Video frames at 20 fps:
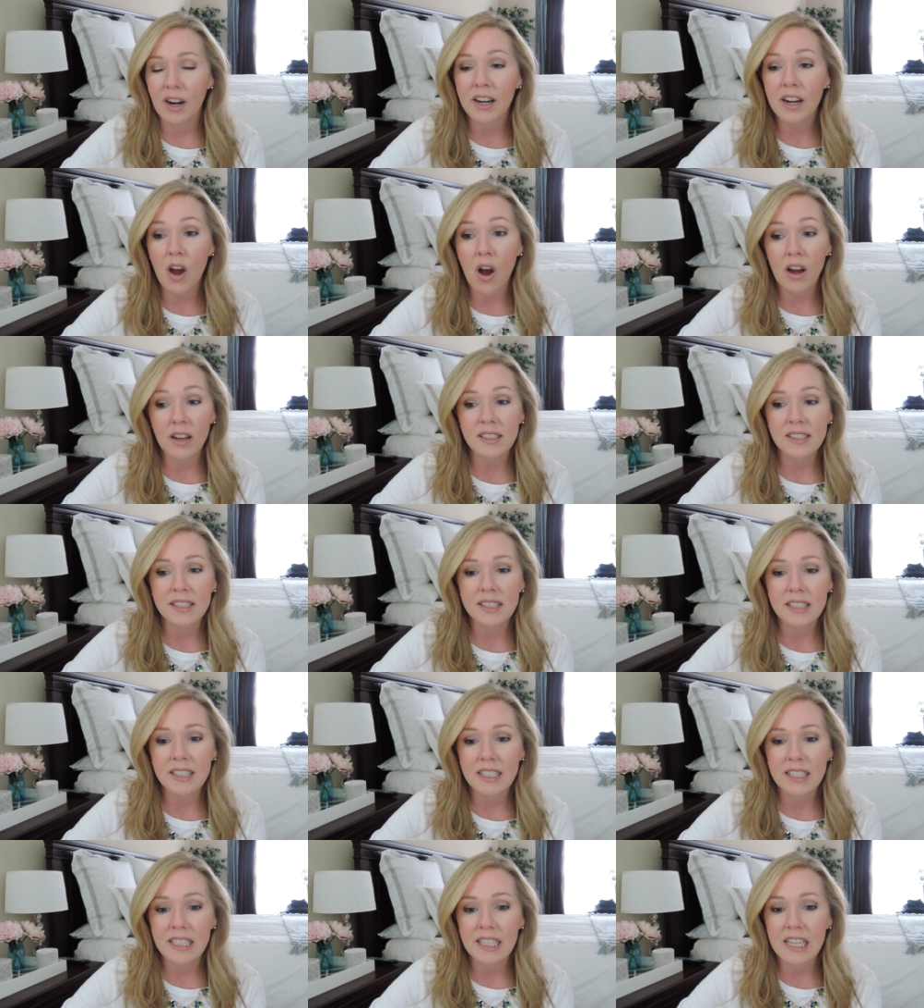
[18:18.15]
And
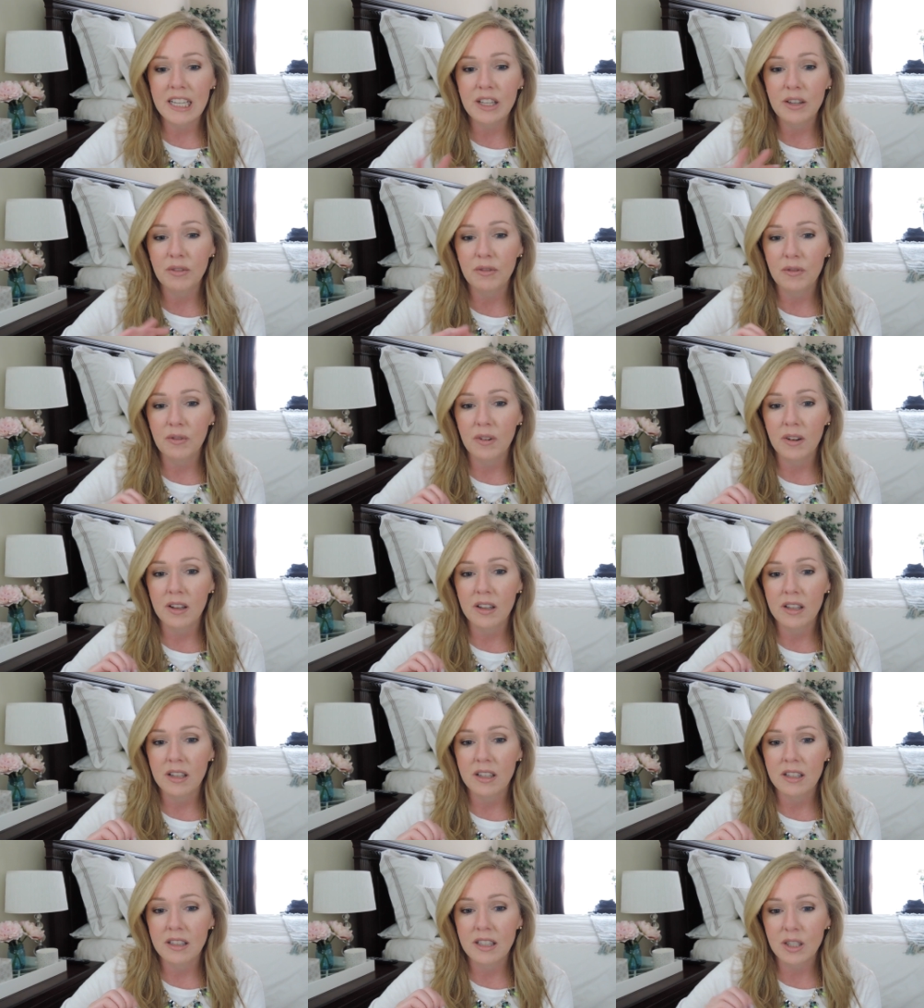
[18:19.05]
honestly, if
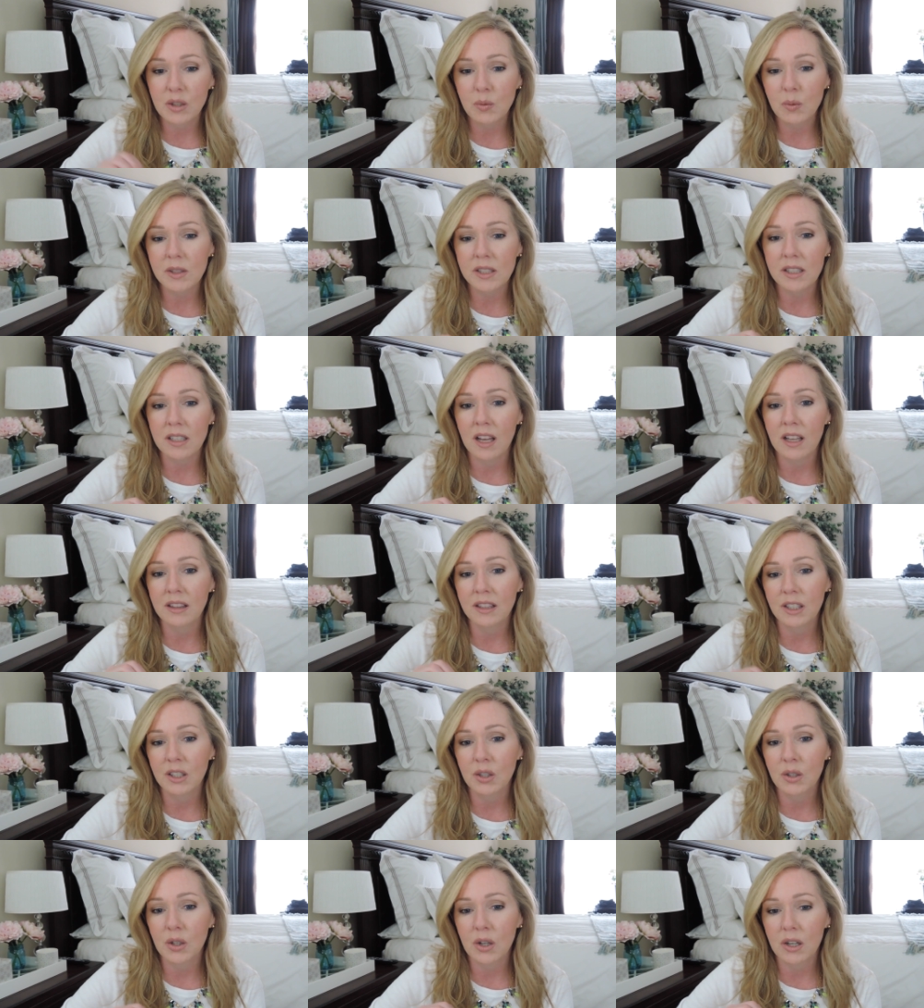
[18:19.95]
this was a
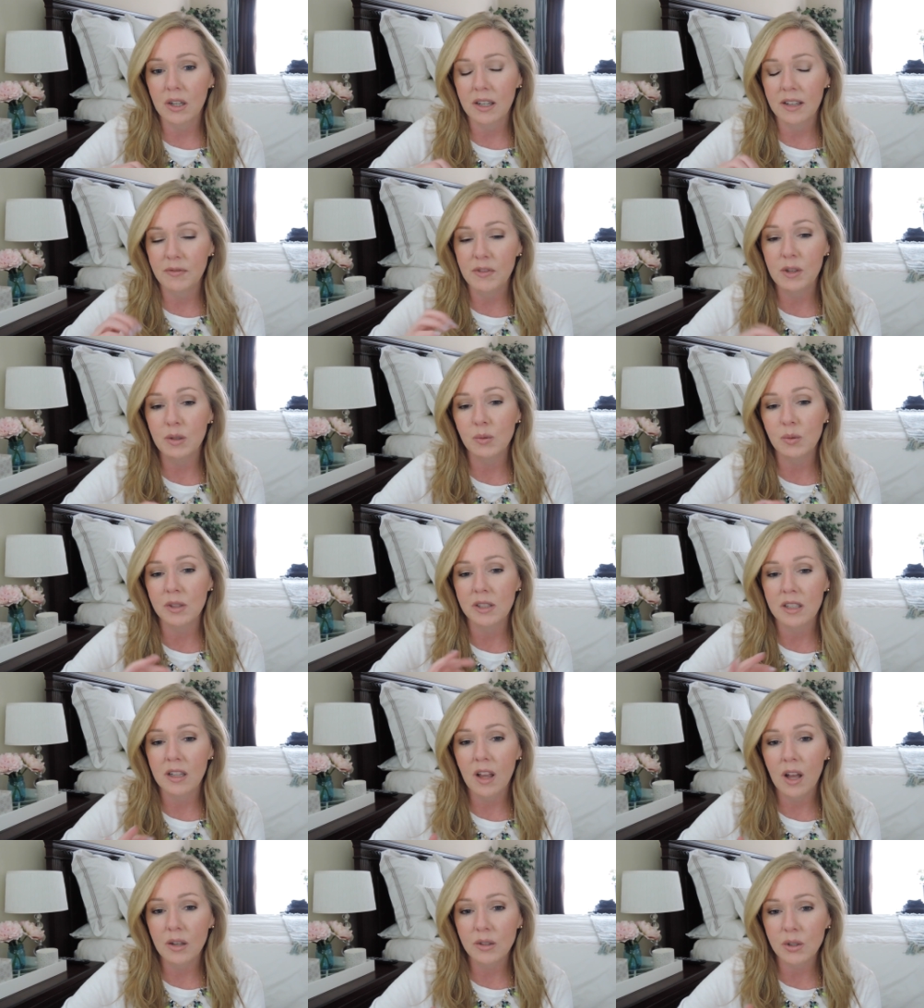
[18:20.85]
little, if this was
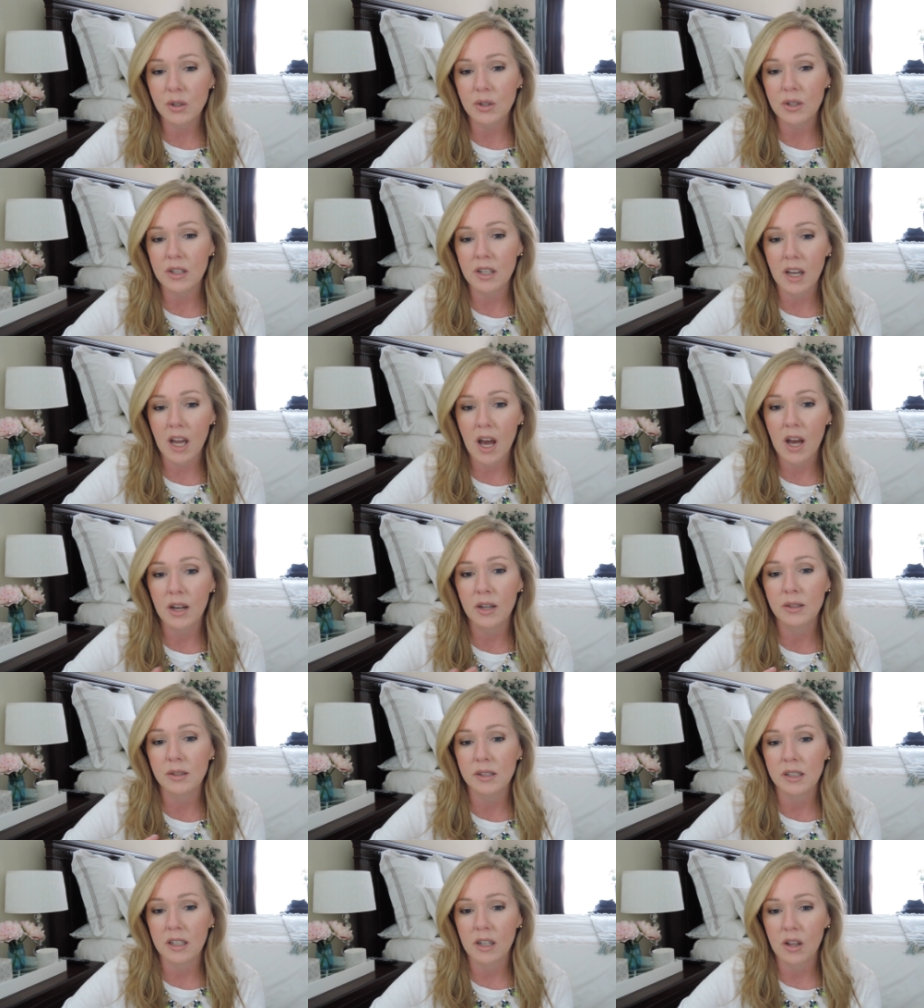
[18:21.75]
closer to the
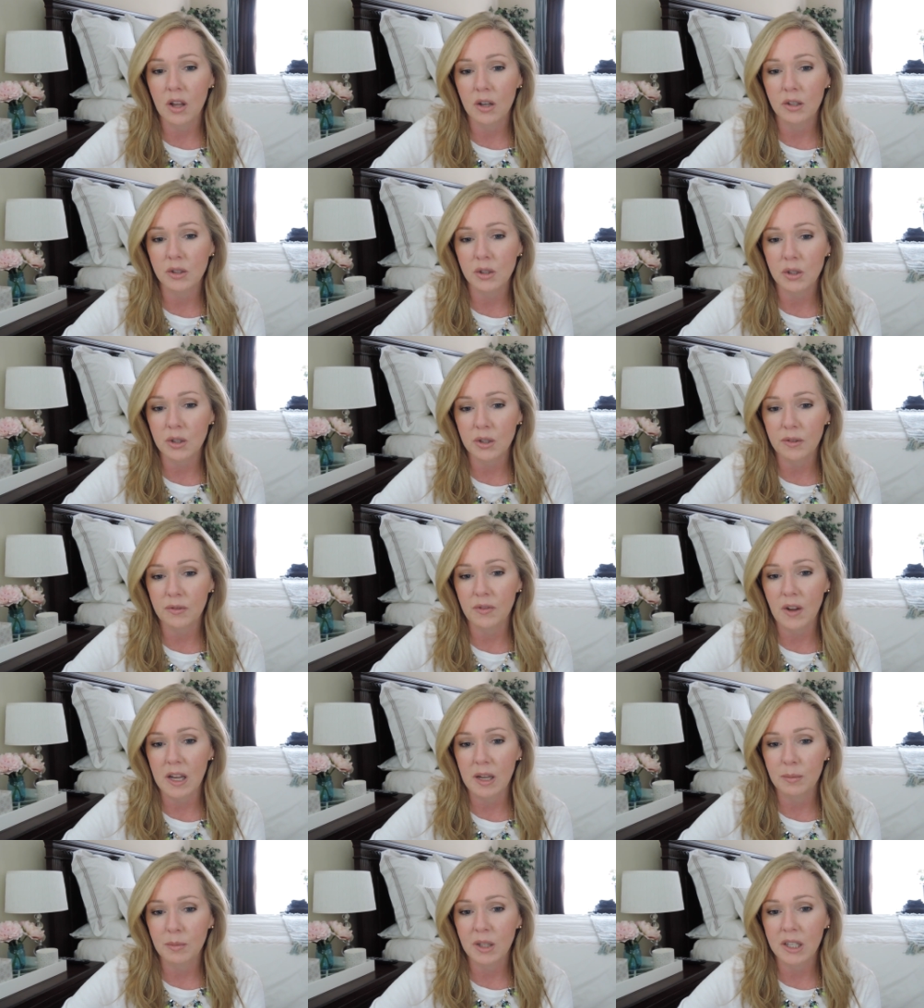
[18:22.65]
coast and closer to
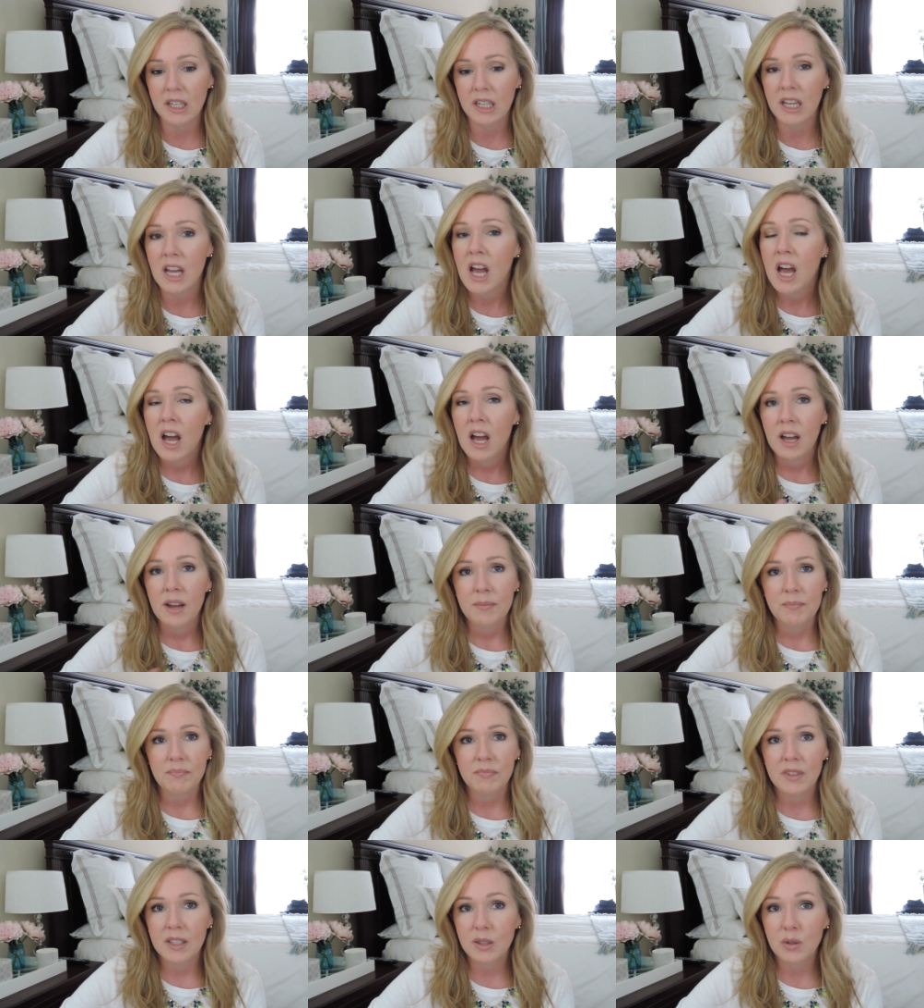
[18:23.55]
family,
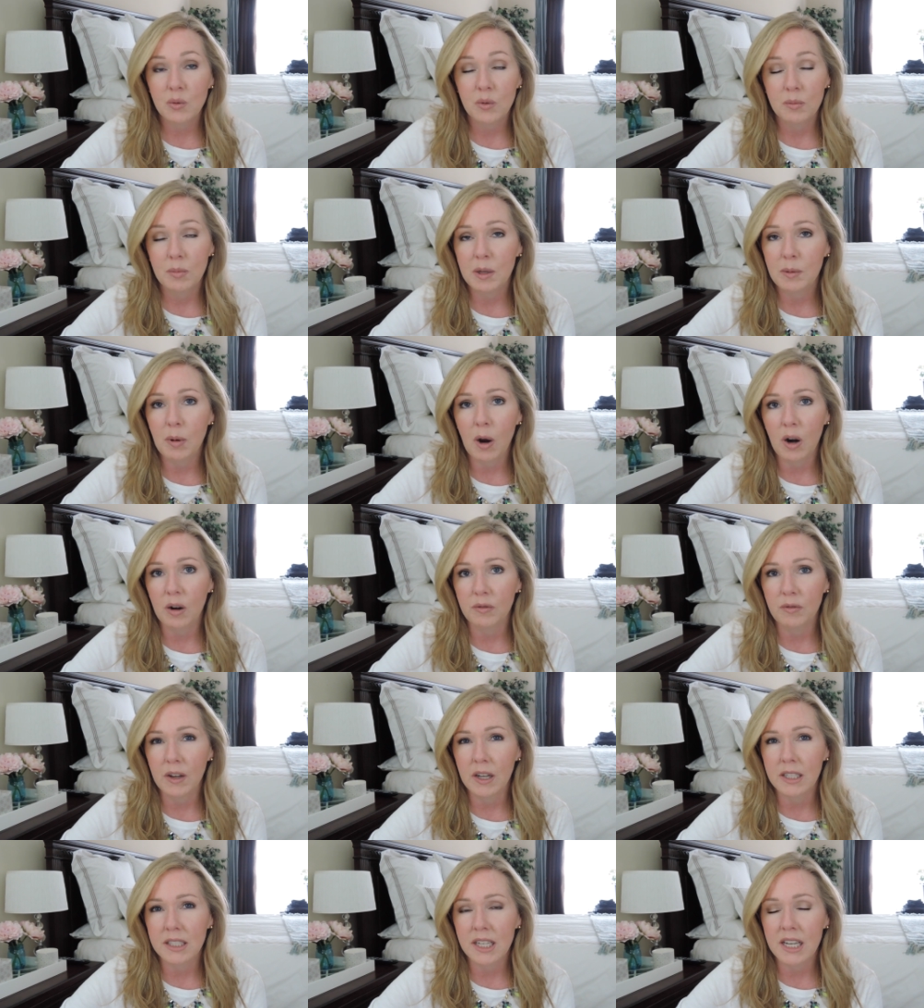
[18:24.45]
this would be
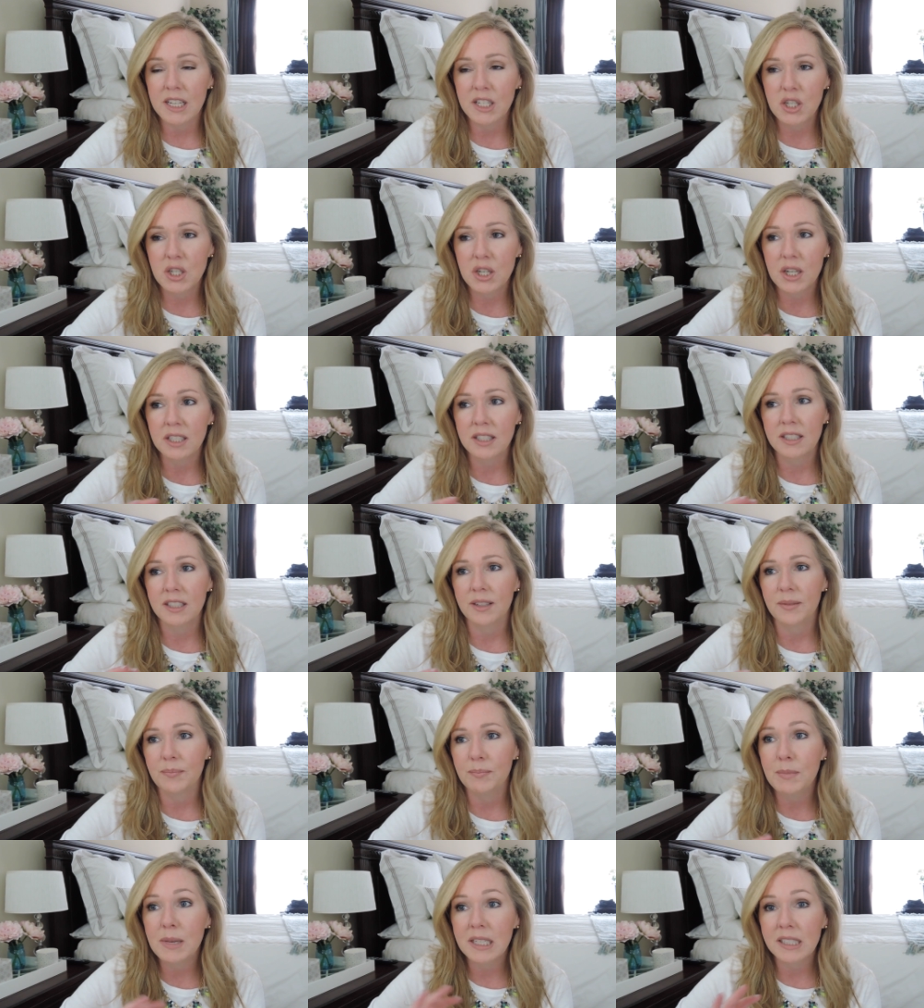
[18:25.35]
perfect. It's
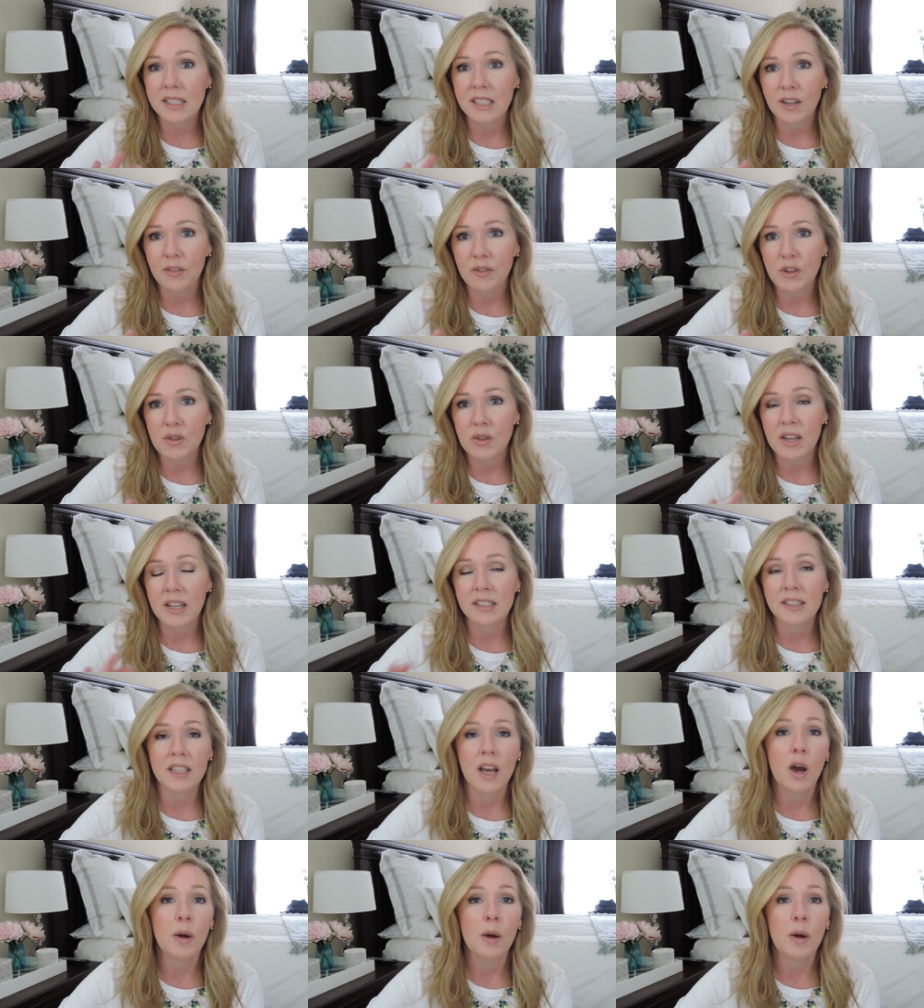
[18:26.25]
just missing a few things.